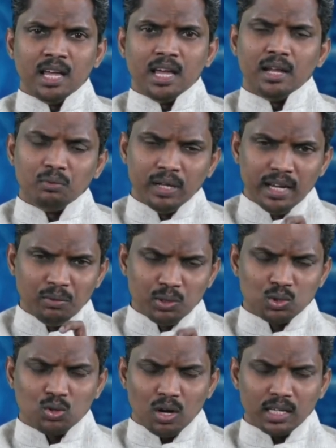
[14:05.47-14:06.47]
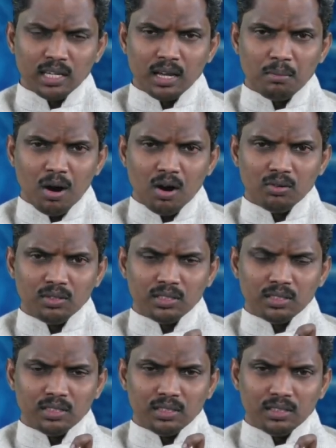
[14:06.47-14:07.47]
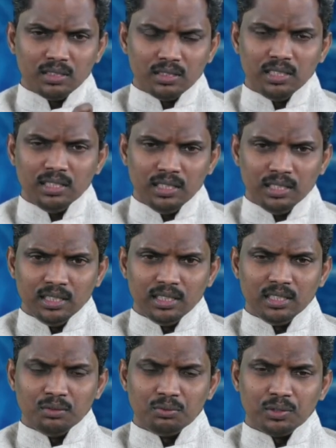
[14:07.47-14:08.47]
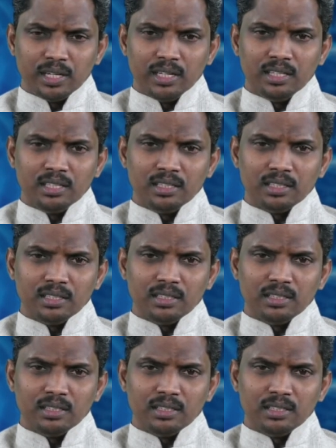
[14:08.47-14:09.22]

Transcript: And when I was talking about the different